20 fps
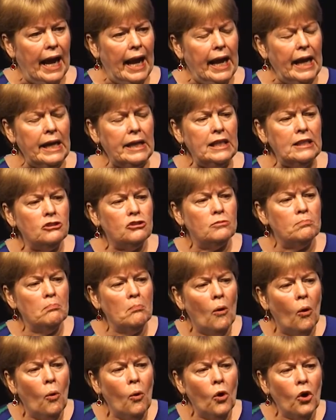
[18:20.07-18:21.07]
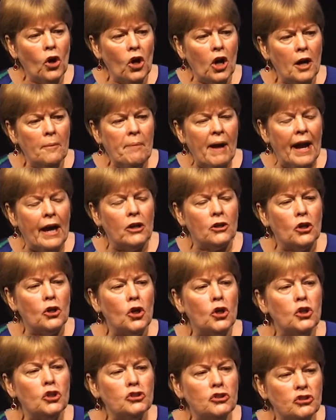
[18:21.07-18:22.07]
And it's more about
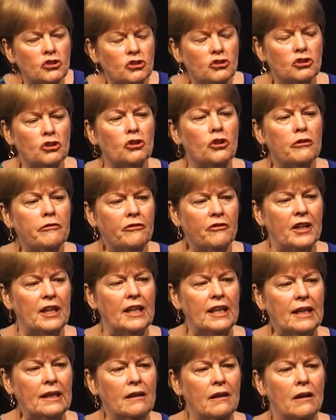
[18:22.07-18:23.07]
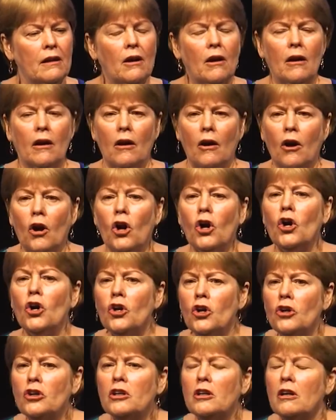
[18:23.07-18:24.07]
her serving
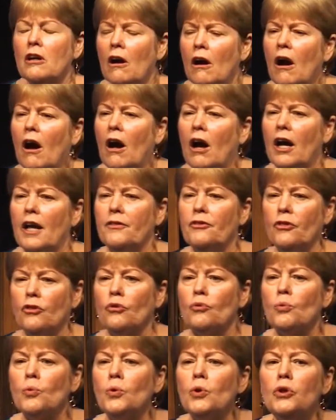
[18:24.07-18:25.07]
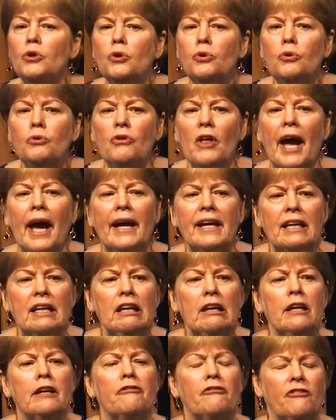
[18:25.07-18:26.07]
her God through that
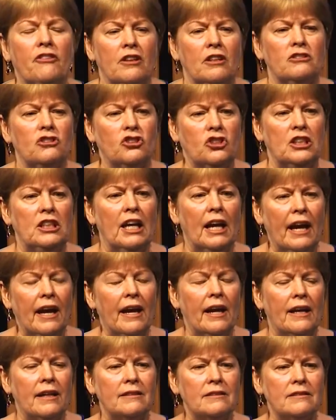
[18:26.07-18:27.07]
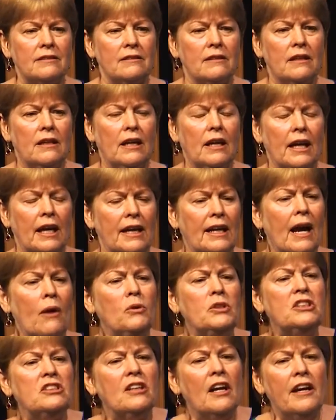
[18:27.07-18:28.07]
gift that she has. And I
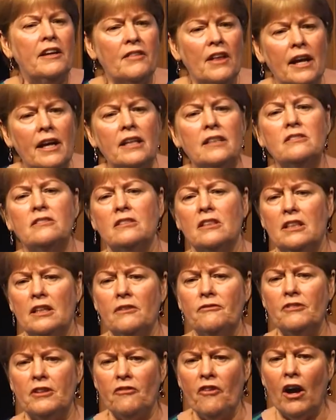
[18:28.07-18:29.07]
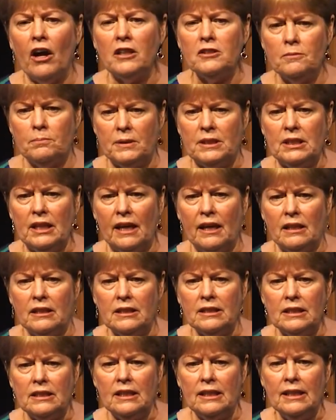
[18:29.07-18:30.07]
would say that is the gift of
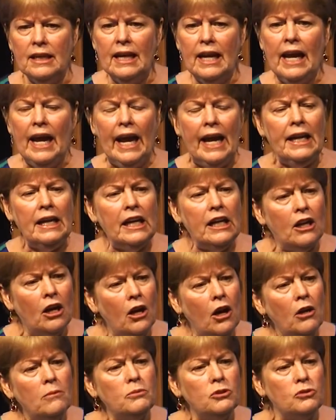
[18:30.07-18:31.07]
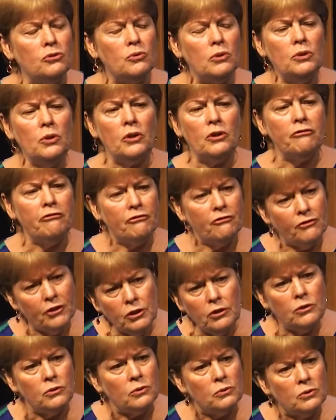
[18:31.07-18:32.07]
hospitality. And it comes through her
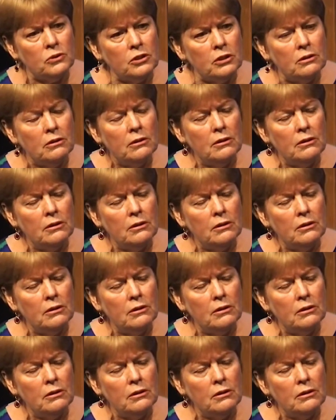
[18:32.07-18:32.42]
food.